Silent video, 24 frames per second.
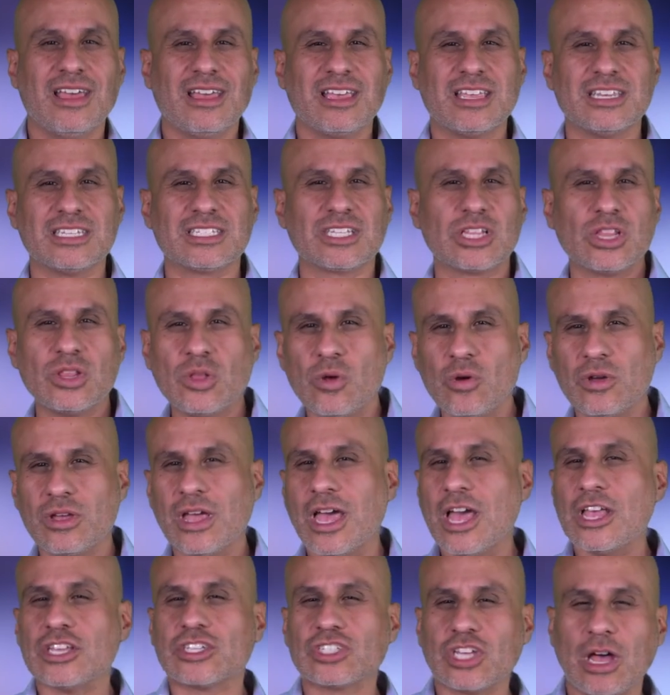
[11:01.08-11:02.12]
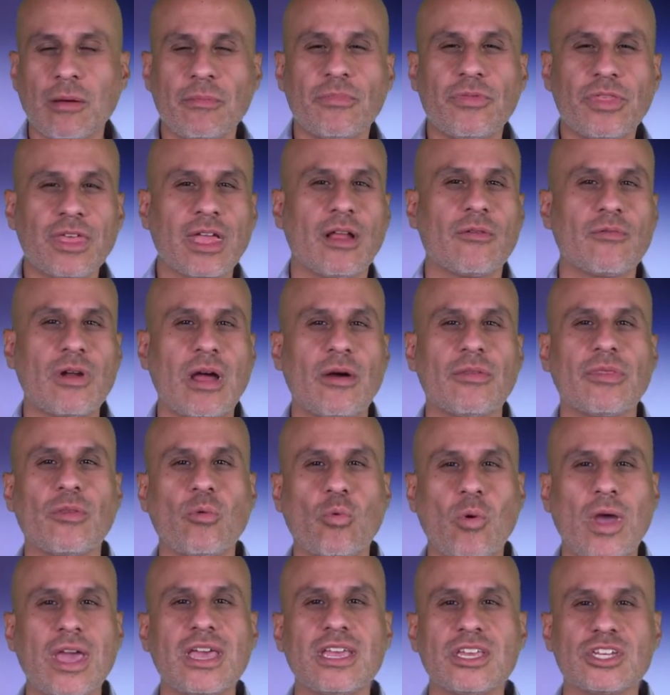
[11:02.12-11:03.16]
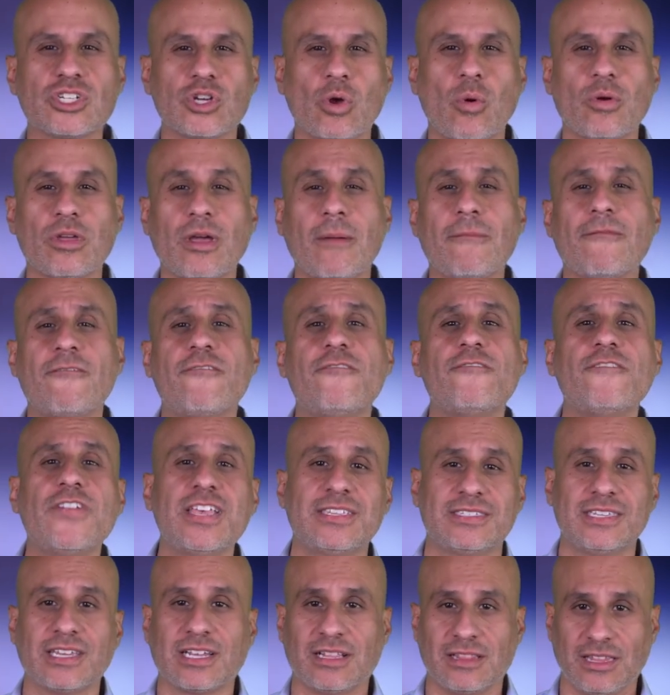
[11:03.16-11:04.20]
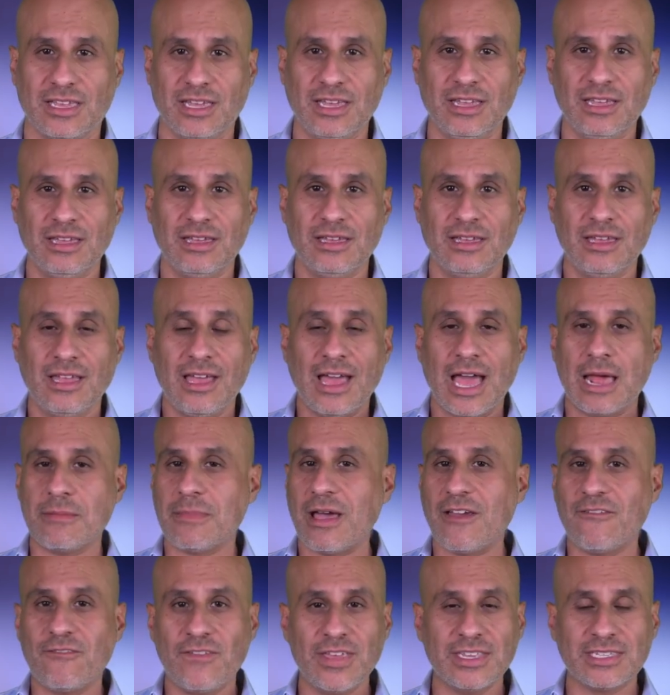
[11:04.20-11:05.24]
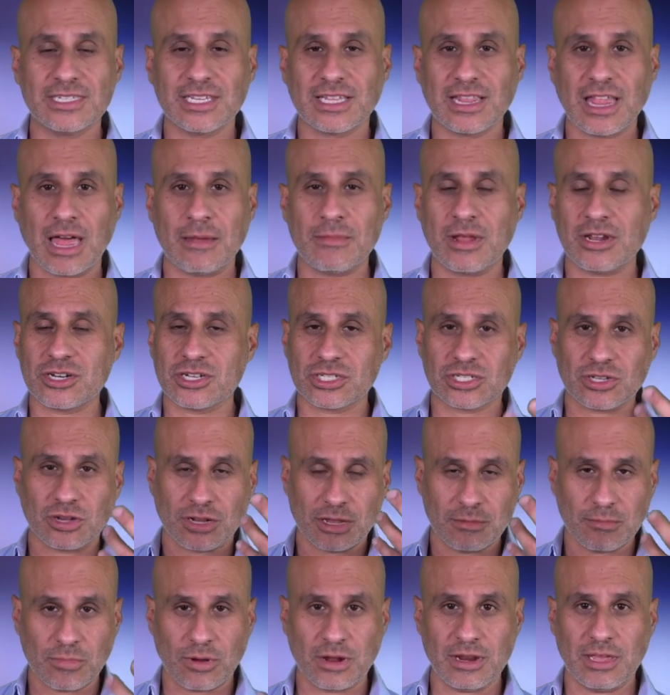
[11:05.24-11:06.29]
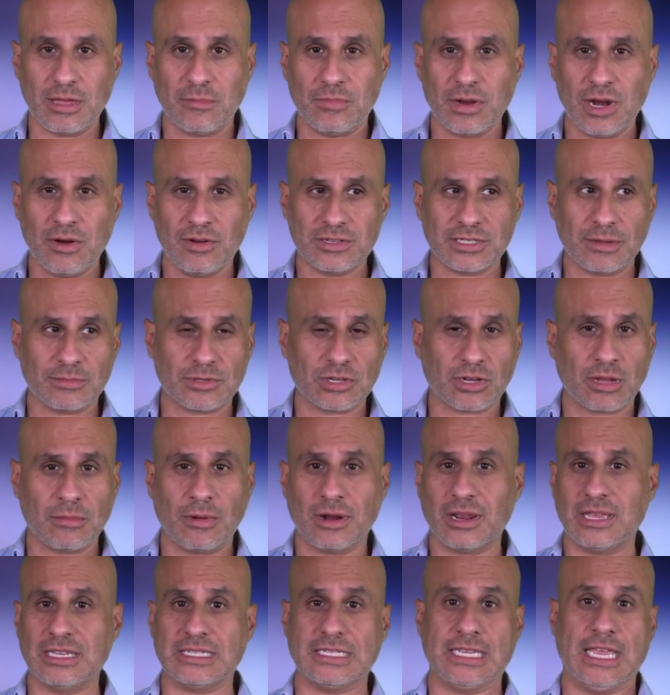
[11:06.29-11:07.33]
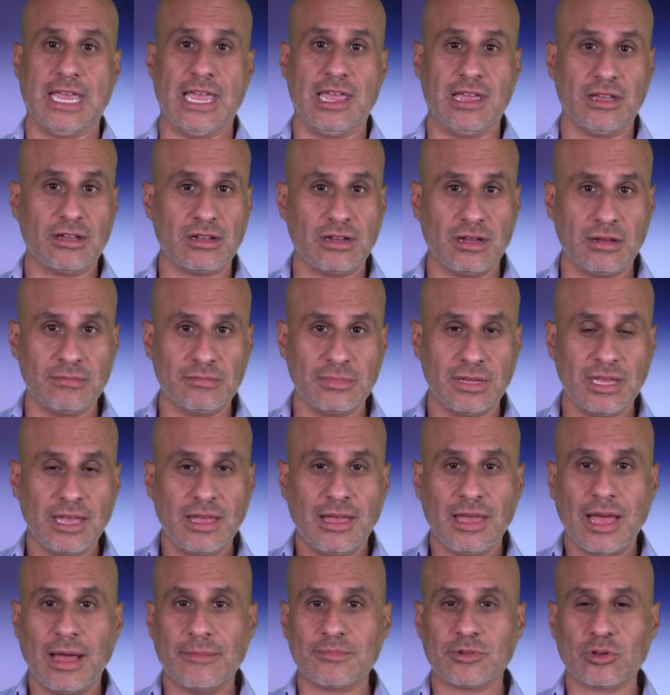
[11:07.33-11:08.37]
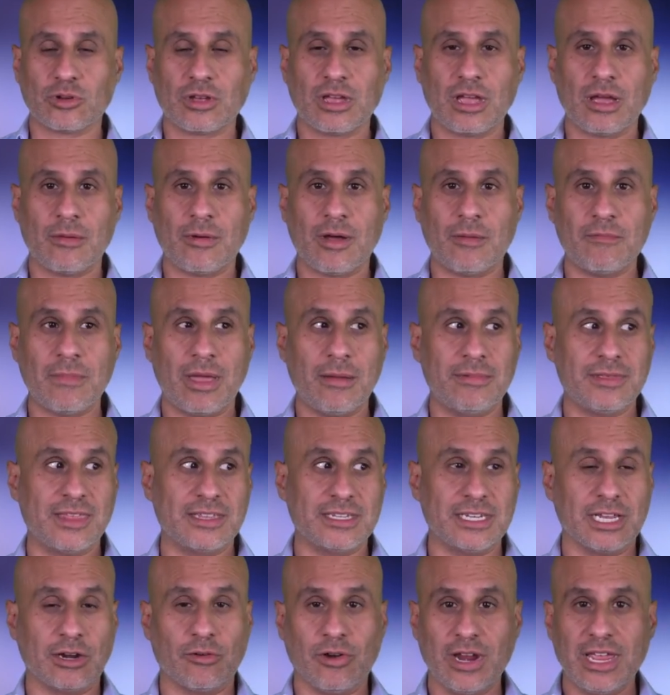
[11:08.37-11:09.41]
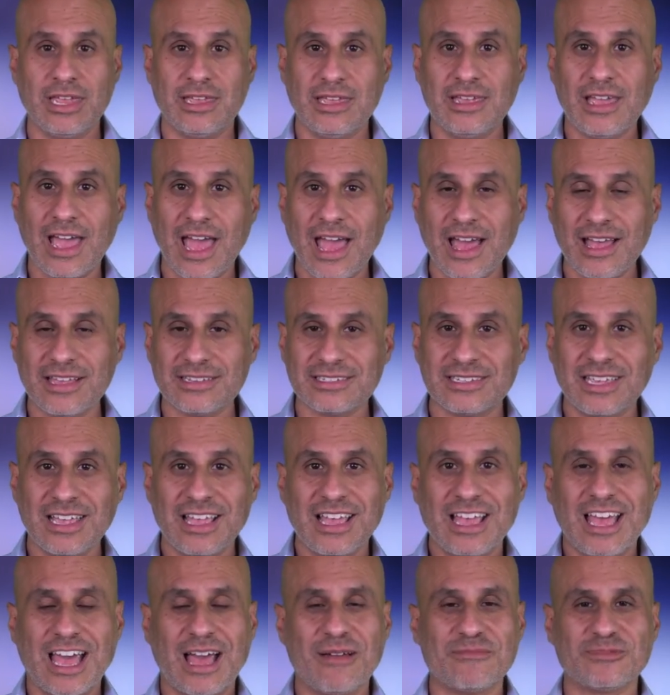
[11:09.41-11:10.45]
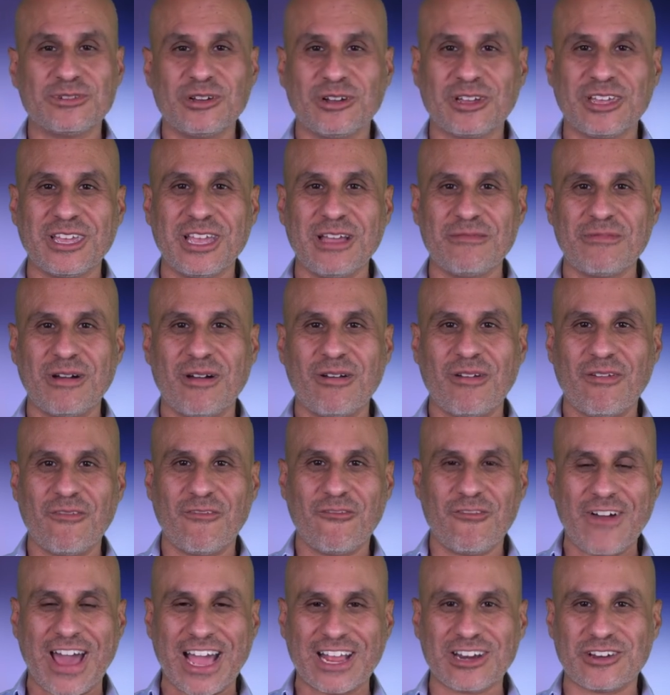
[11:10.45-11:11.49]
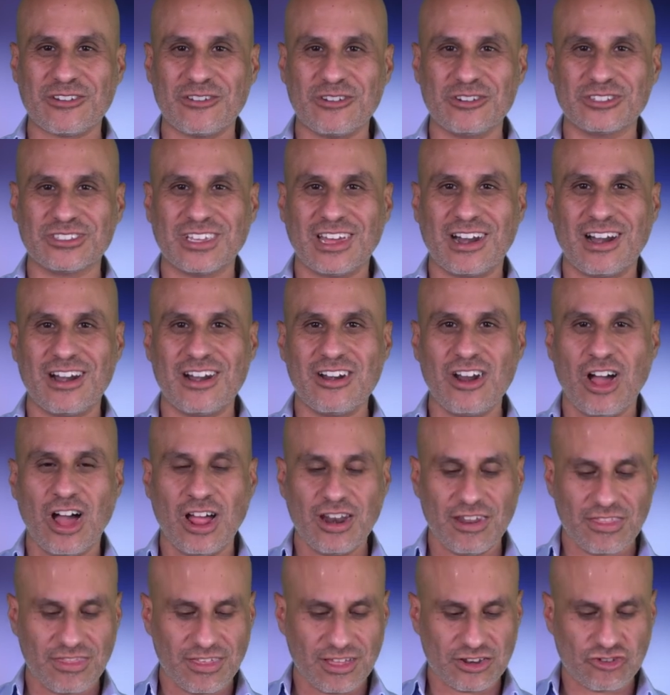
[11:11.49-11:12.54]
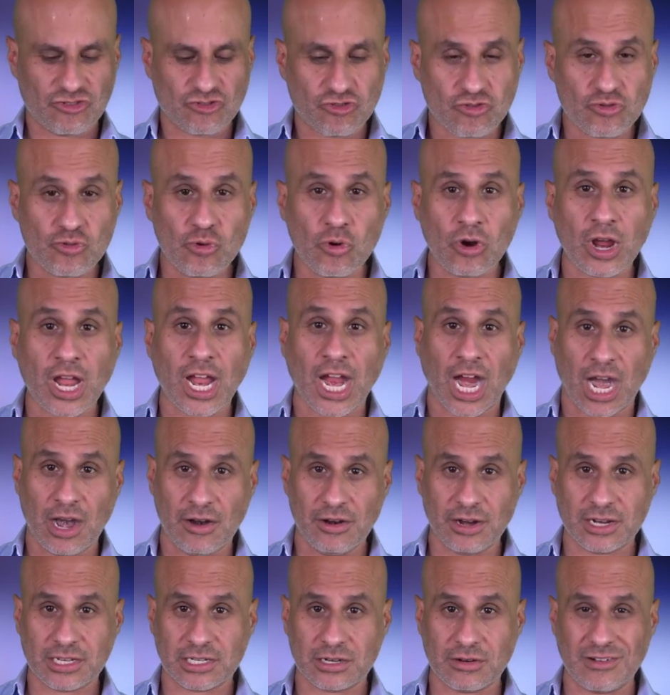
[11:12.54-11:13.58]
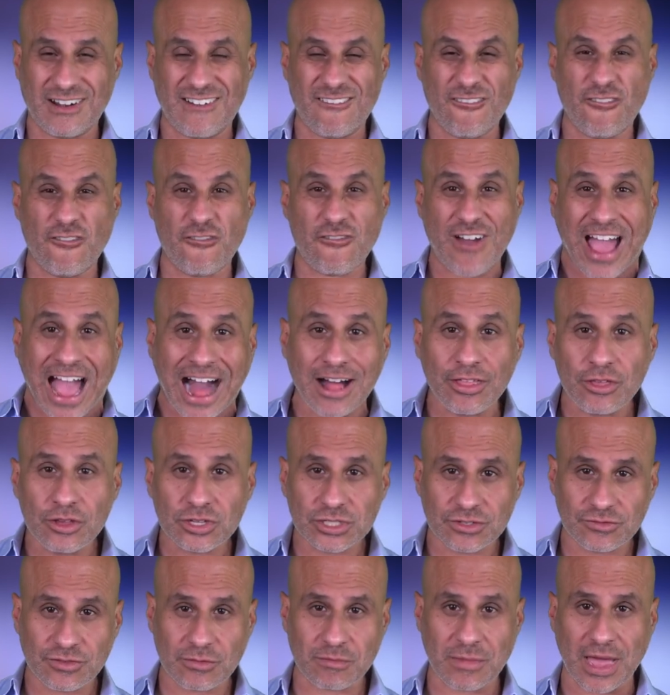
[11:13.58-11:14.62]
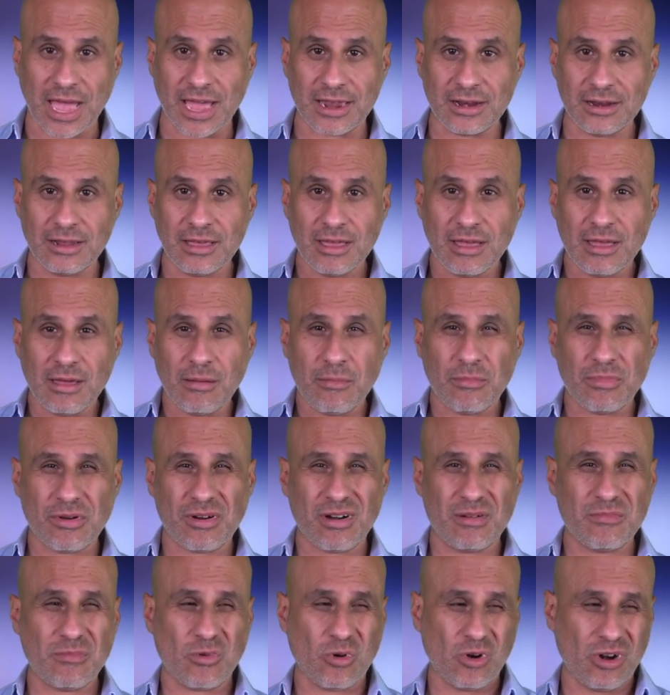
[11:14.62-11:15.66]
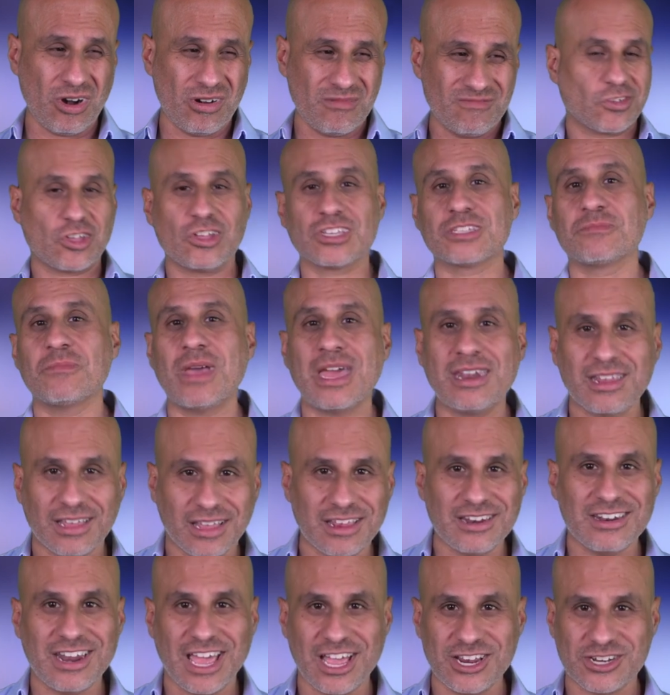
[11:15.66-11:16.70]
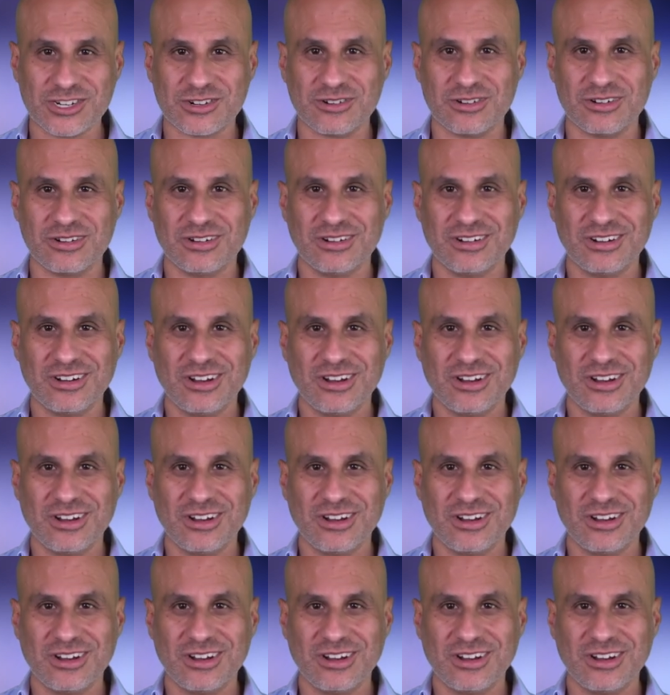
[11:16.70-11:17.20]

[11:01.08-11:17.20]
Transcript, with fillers: his look, something around the way he's showing up physically. And by physically, I'm not just talking body appearance, I'm talking about his income, I'm talking about maybe the degree he has, I'm talking about factors that are not the true character and values of a man, but are more cosmetic in nature.